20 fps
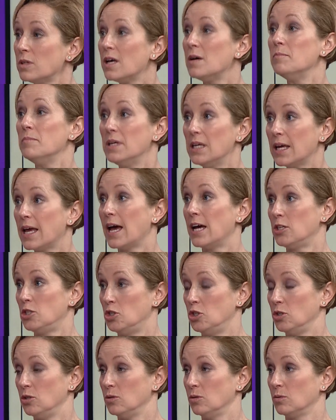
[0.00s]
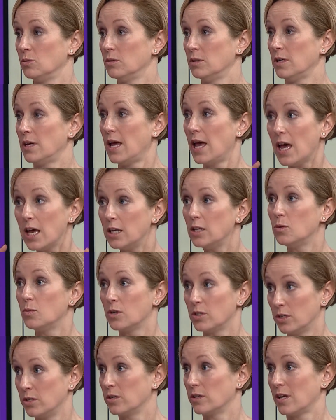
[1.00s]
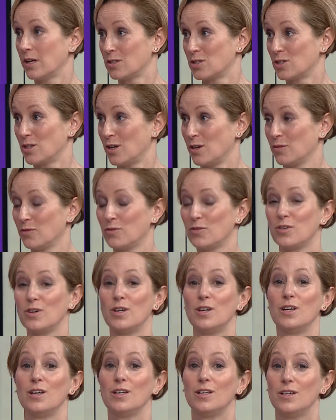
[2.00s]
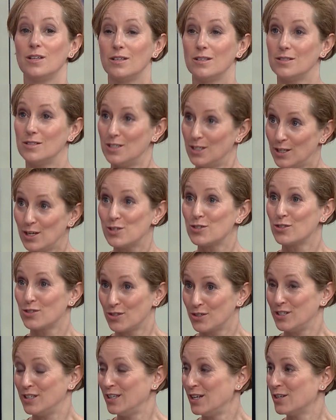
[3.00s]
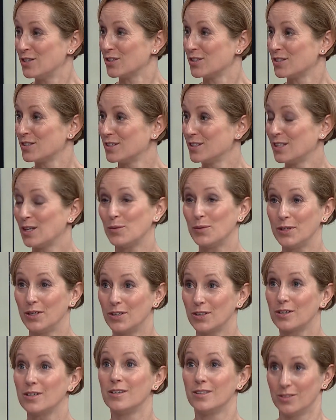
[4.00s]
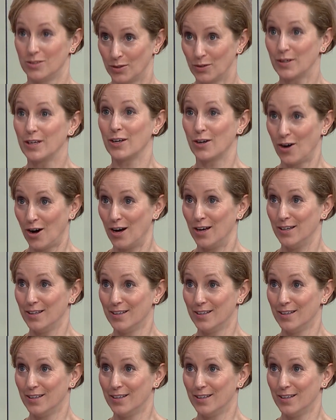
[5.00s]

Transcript: let me catch you anywhere near that stuff, teenagers are teenagers. They will hear, don't get caught.